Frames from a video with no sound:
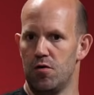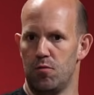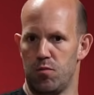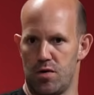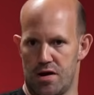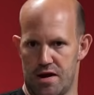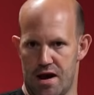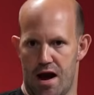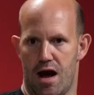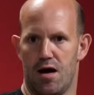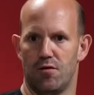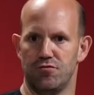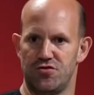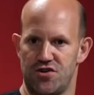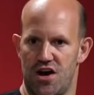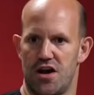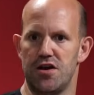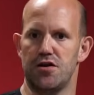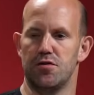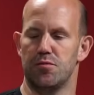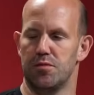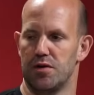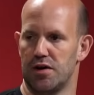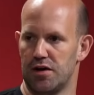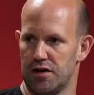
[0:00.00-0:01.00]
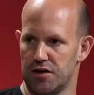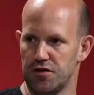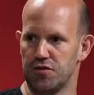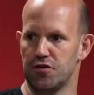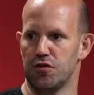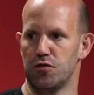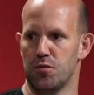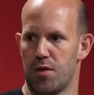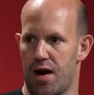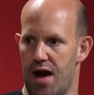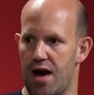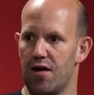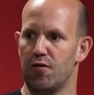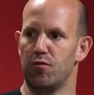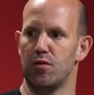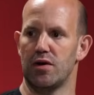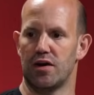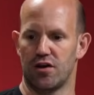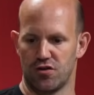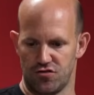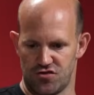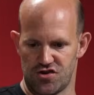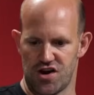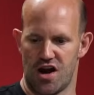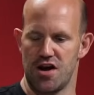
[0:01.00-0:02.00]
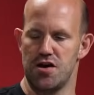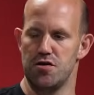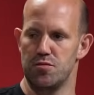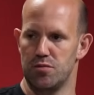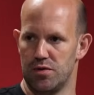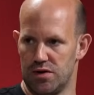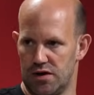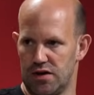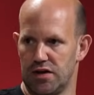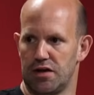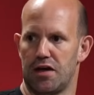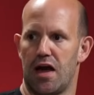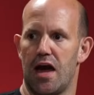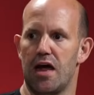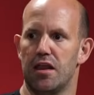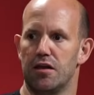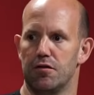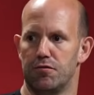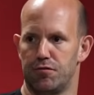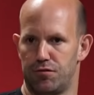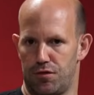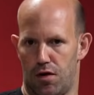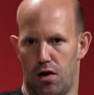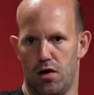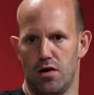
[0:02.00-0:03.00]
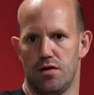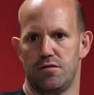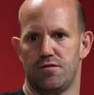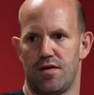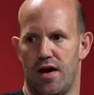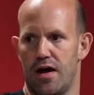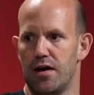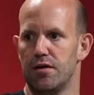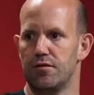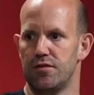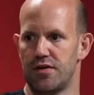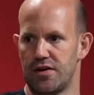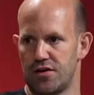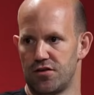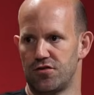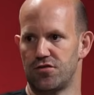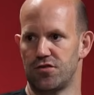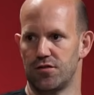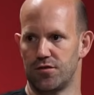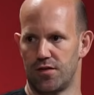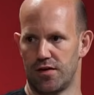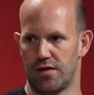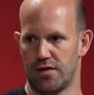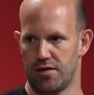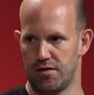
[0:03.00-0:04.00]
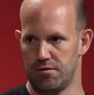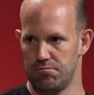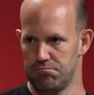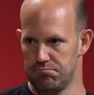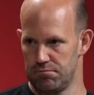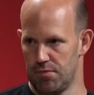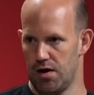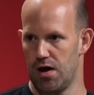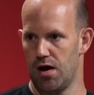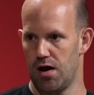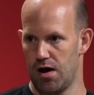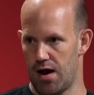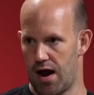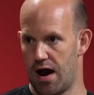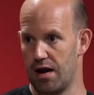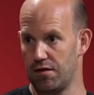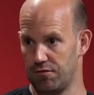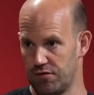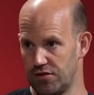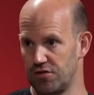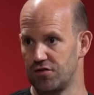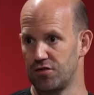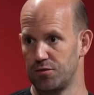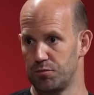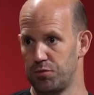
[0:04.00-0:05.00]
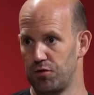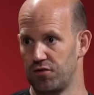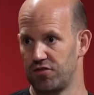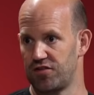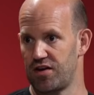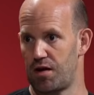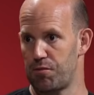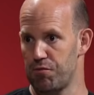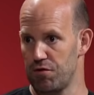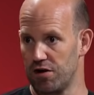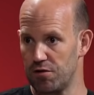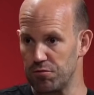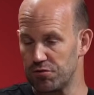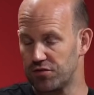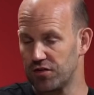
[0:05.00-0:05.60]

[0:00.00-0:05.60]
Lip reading: We now genuinely we can genuinely get the 5 out of each of the ports separately.